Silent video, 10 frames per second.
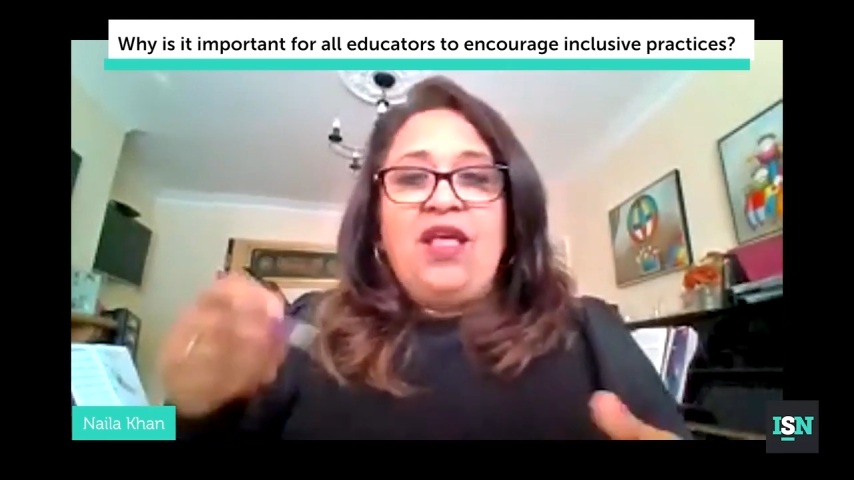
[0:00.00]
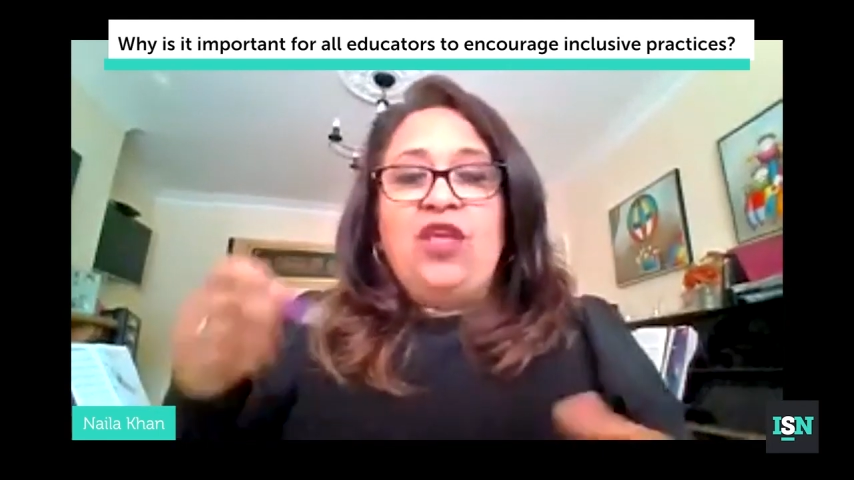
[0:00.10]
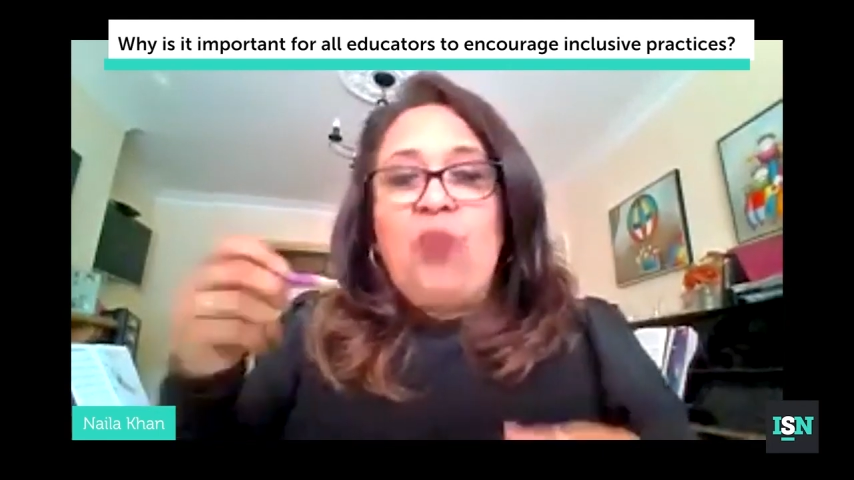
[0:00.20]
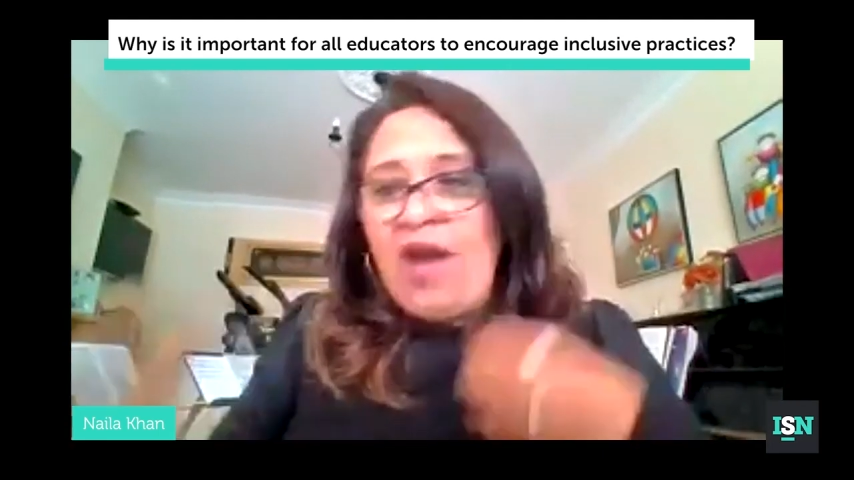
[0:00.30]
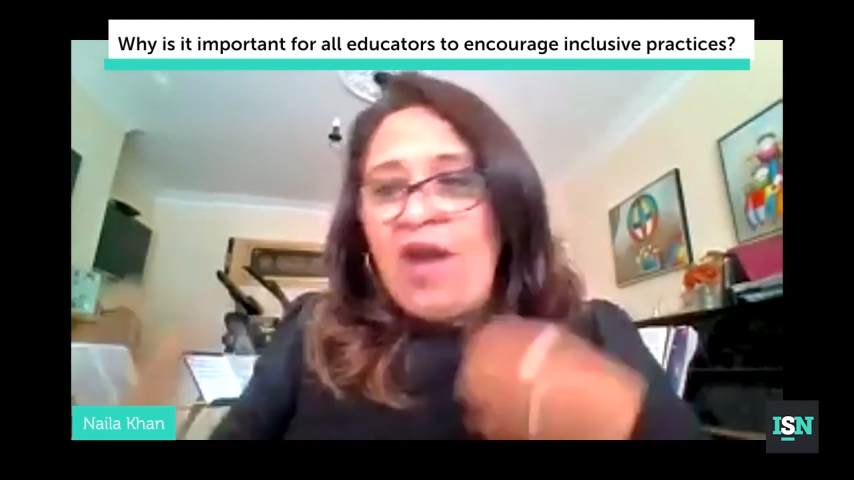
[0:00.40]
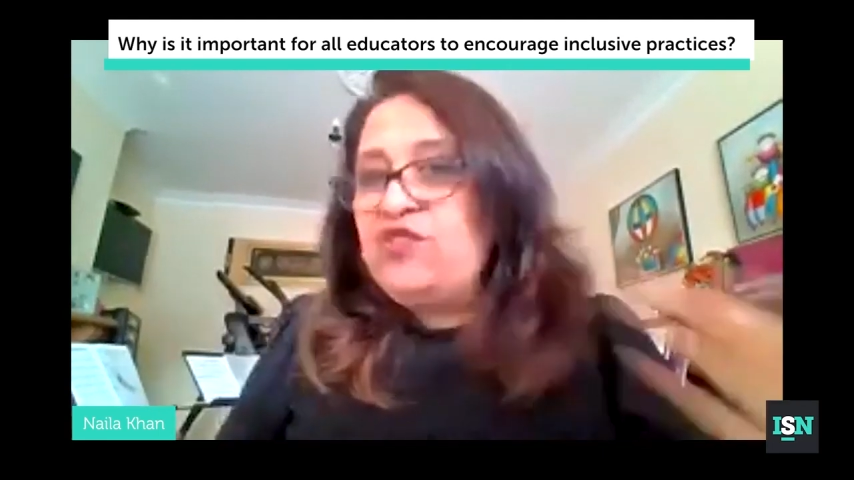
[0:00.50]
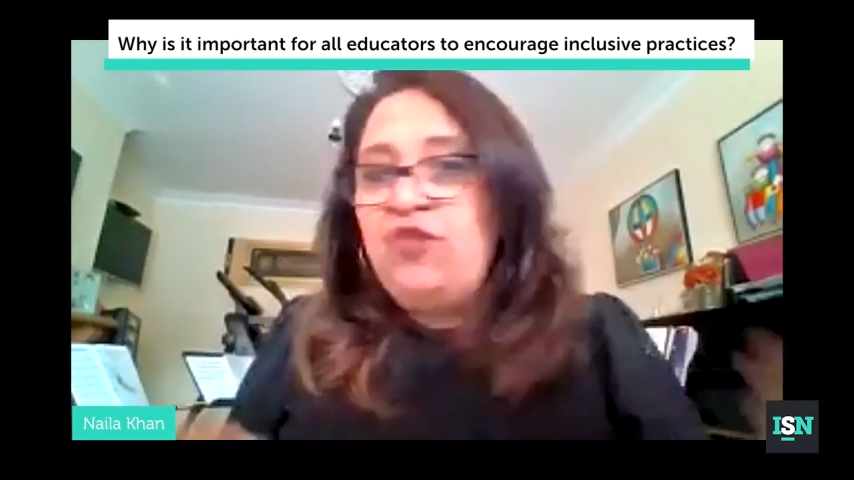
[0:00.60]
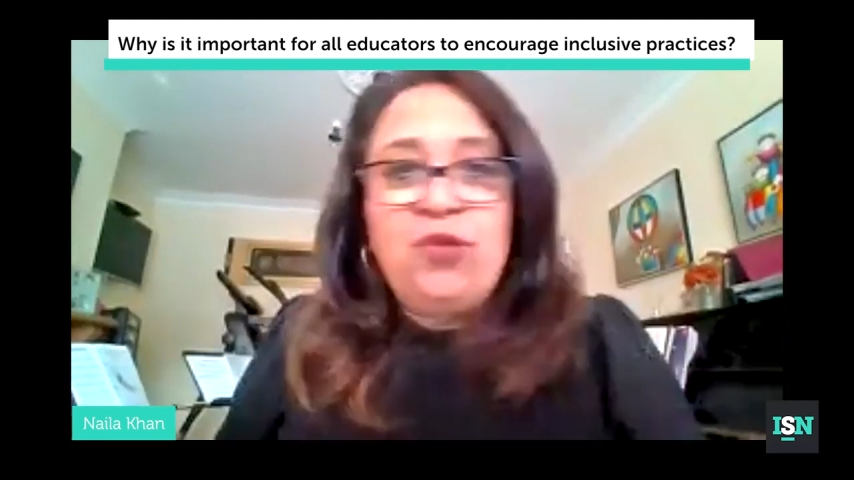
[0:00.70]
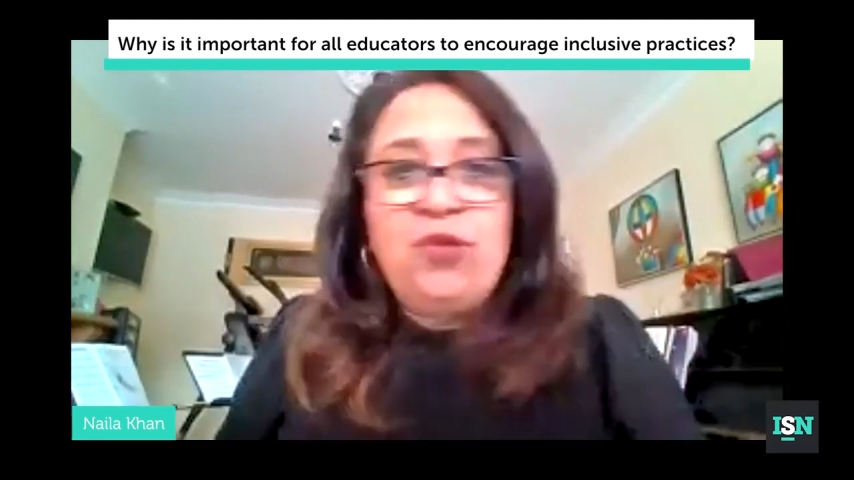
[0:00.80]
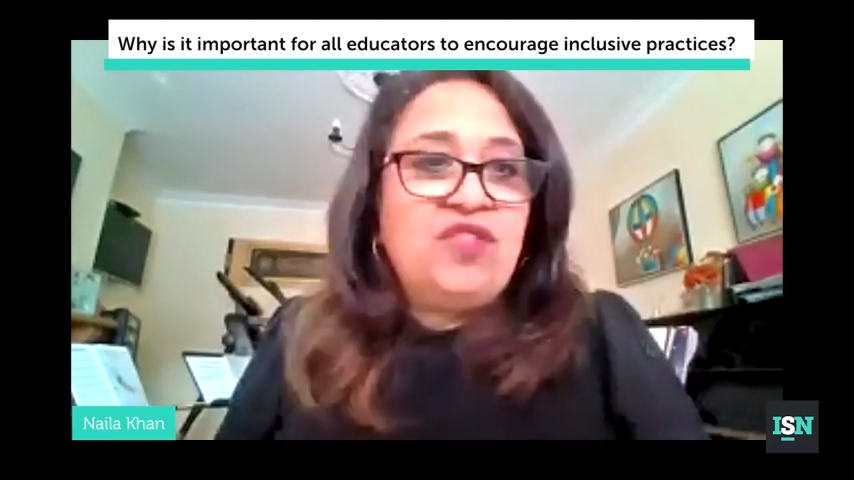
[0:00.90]
you have to
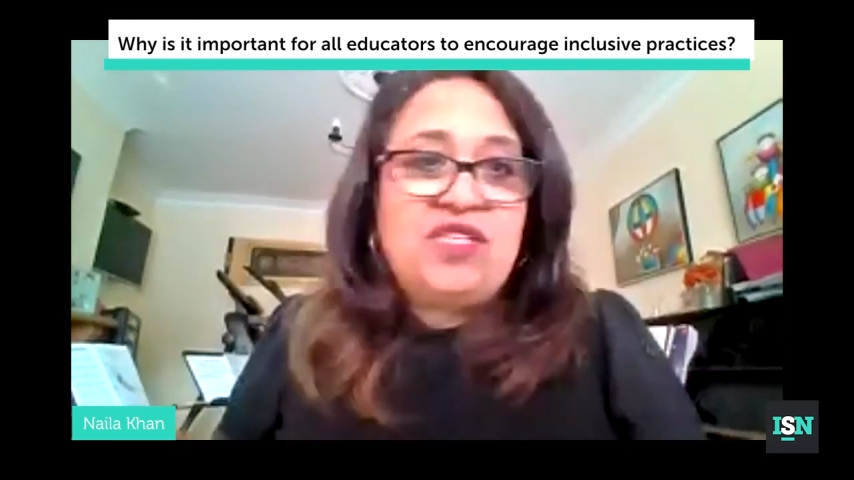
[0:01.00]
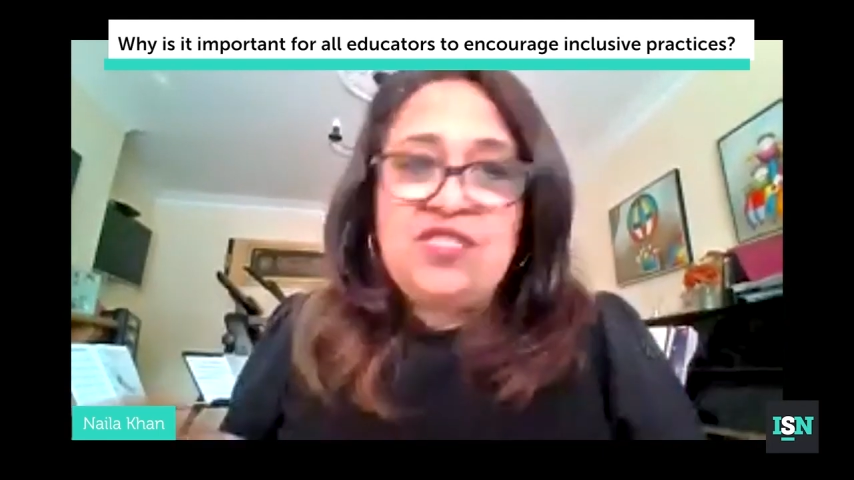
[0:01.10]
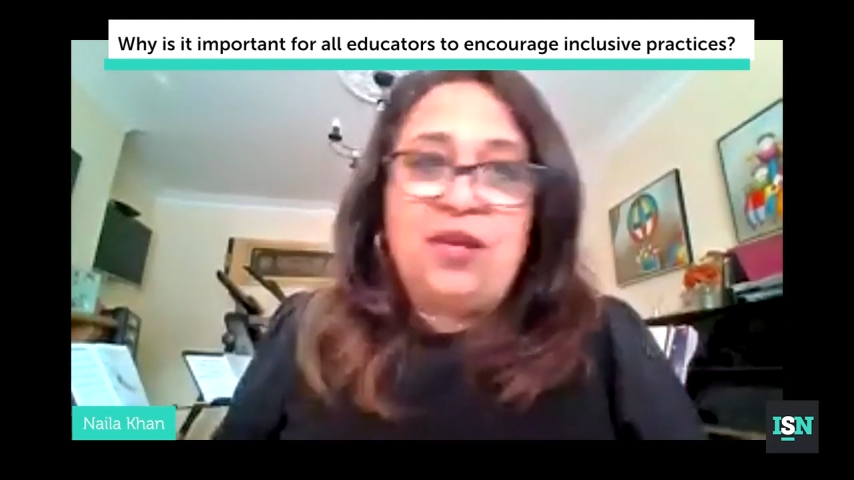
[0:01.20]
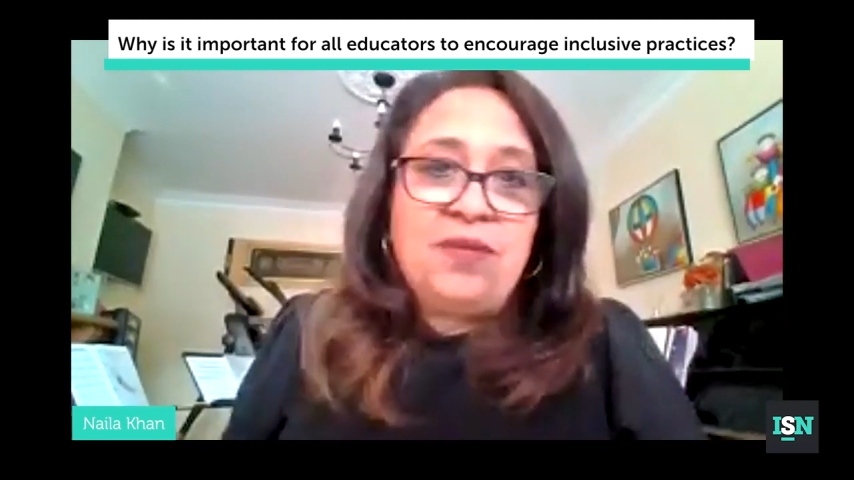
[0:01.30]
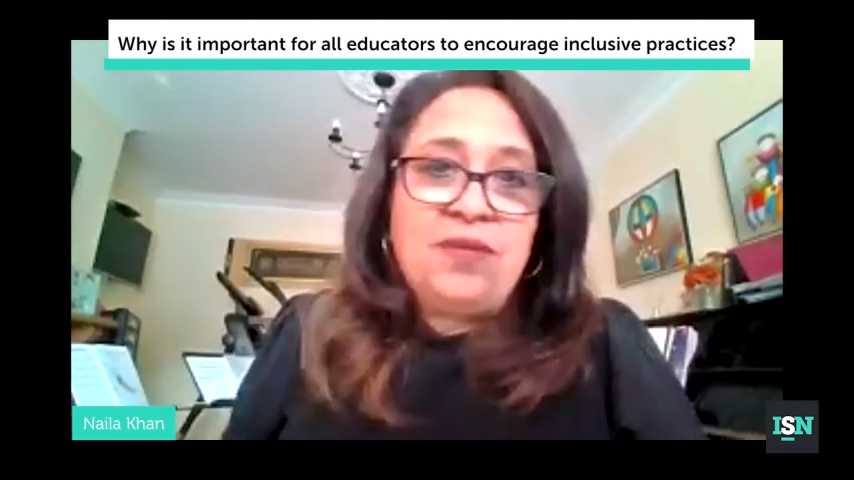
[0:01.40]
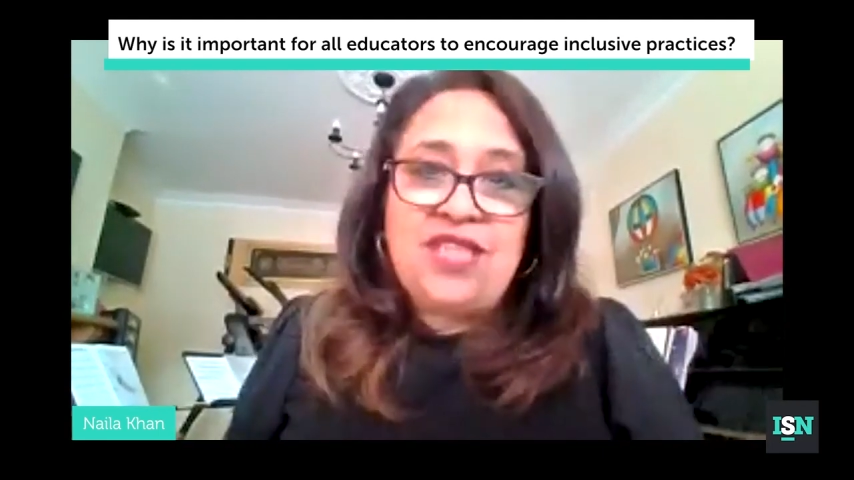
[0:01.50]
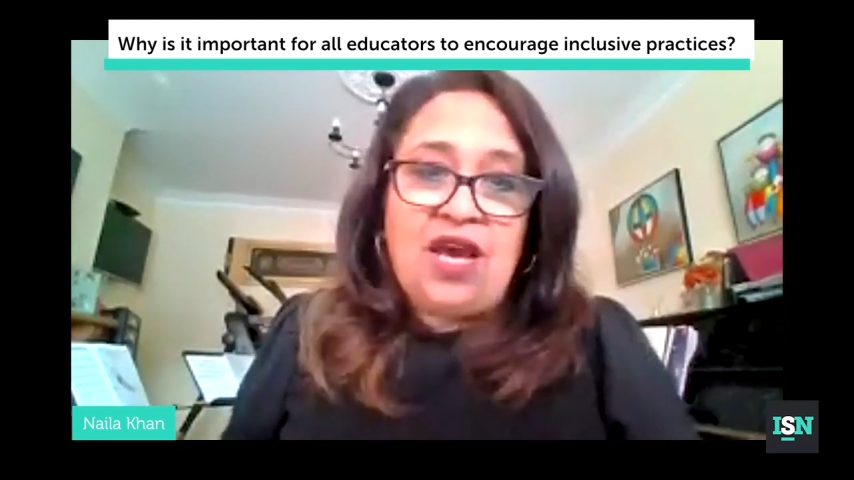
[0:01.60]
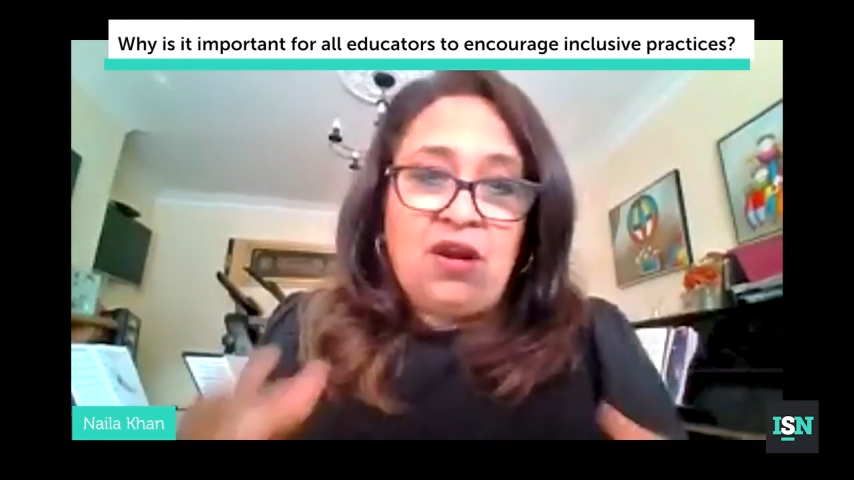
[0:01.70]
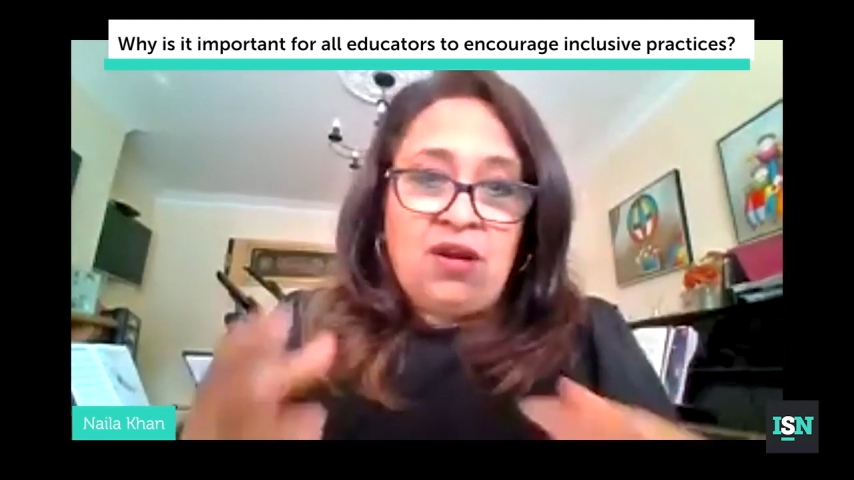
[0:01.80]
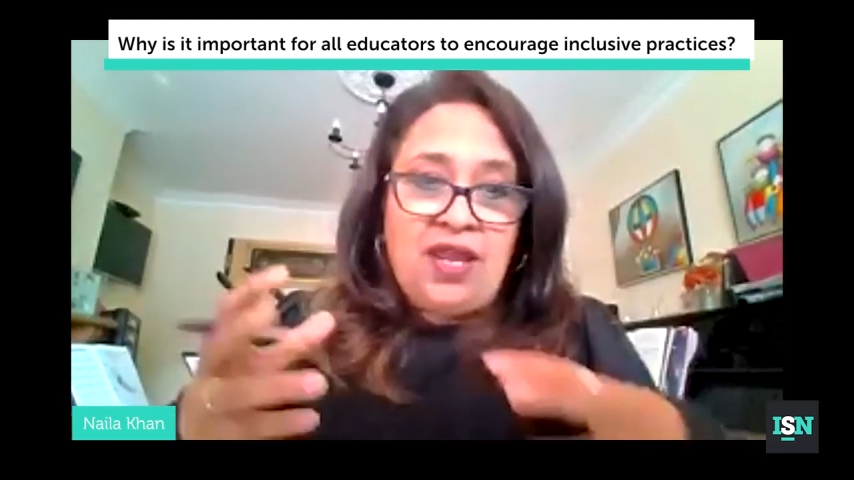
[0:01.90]
remove the stigmas
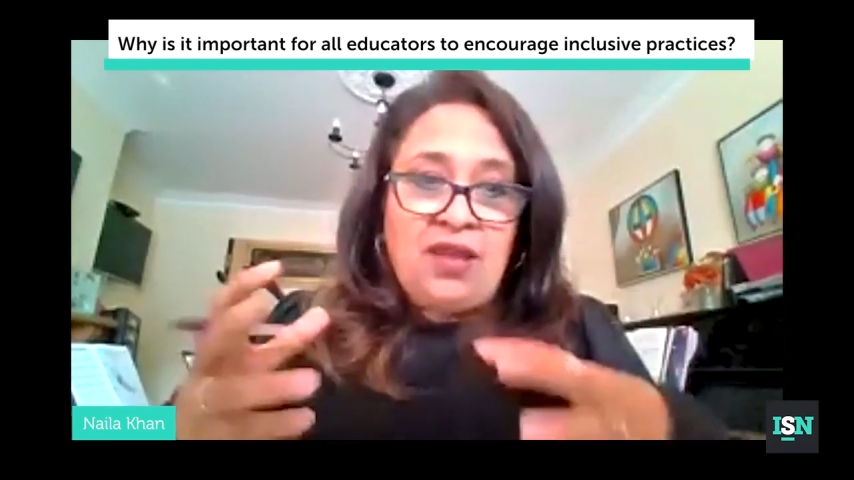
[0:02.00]
that are